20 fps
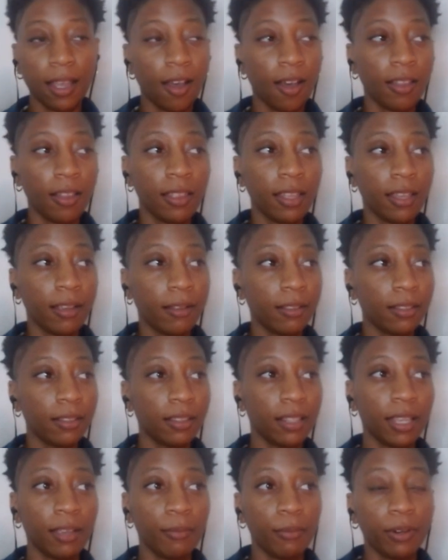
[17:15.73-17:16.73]
all
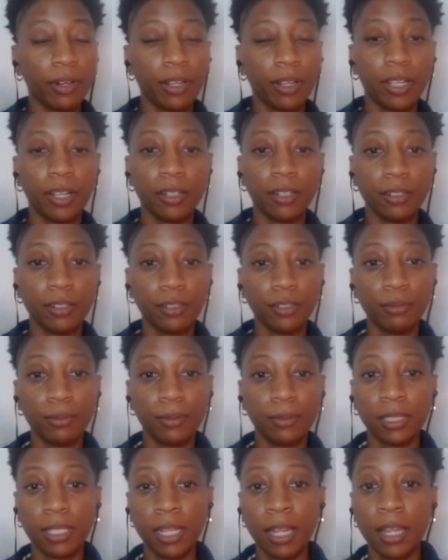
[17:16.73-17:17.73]
they were here to do
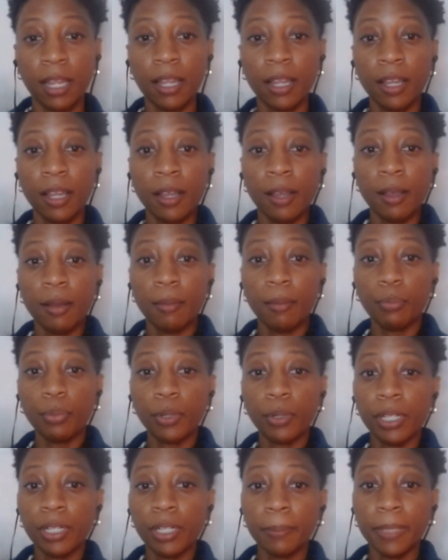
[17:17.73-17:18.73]
was
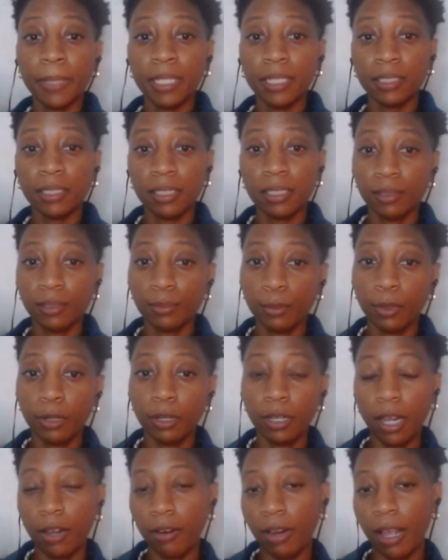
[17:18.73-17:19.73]
bring me into this
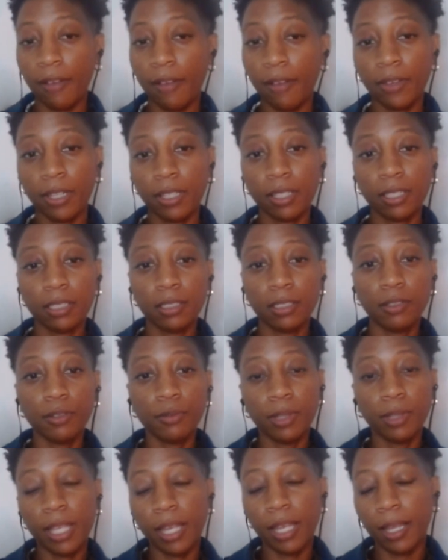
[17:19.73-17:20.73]
world and I don't have anything to
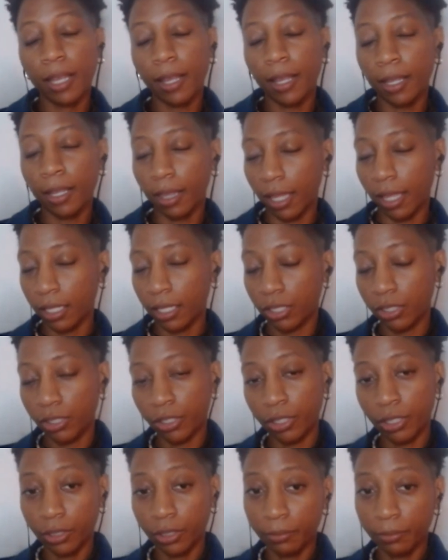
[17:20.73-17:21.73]
do with that, hey, that's
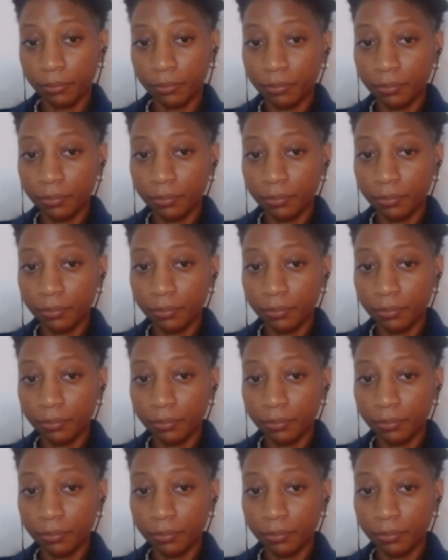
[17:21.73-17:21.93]
your